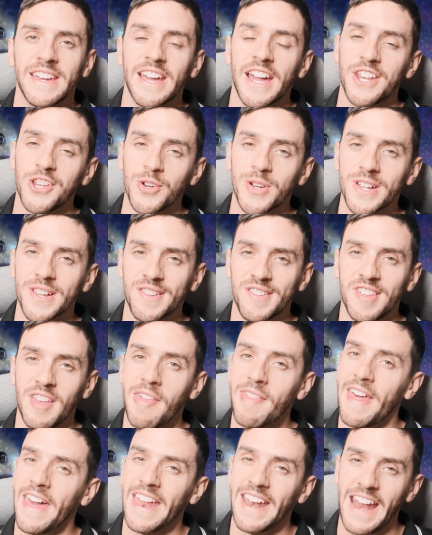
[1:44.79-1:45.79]
And you can see
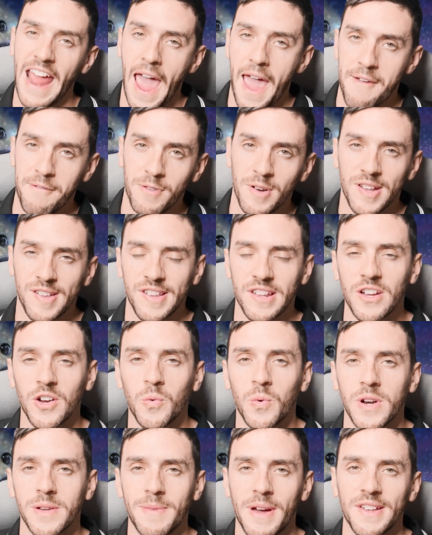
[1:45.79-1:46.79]
it that every single
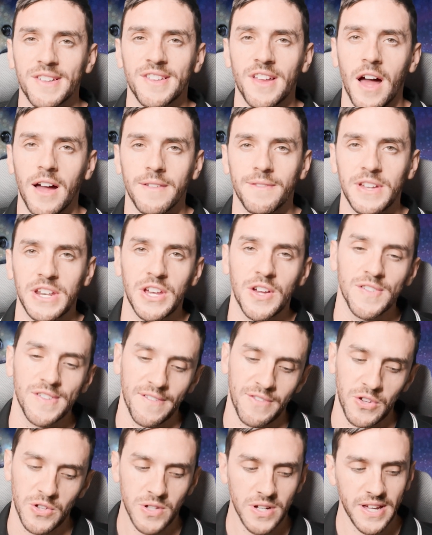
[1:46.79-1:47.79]
one of my stock videos,
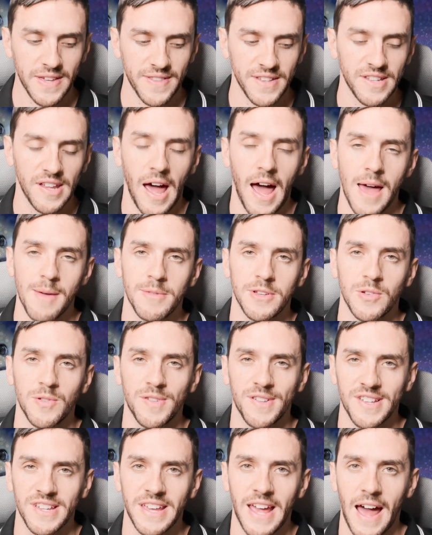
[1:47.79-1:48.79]
if you look at the time and you
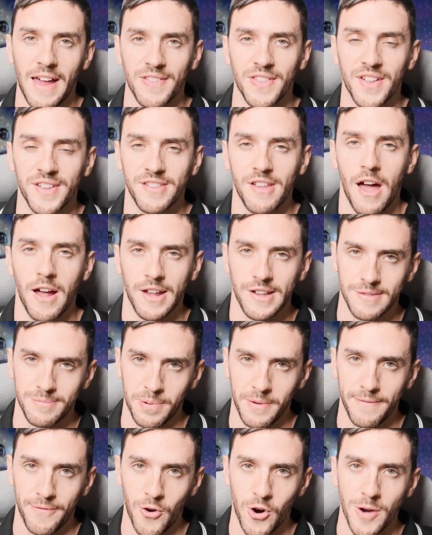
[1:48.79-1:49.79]
see how the stock has
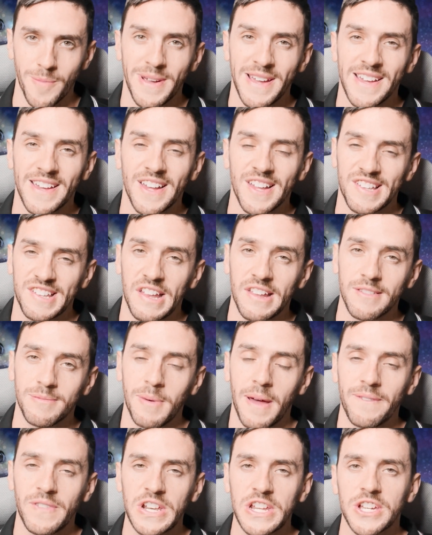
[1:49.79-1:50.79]
performed since
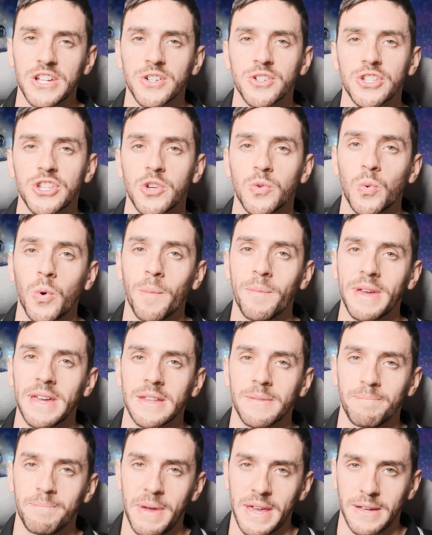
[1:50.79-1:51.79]
my video, you will be
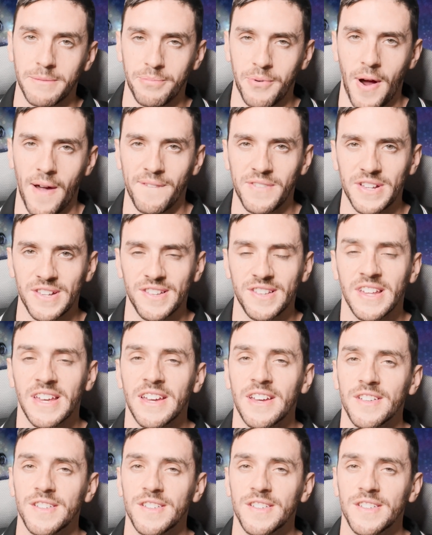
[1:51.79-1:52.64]
in big profits.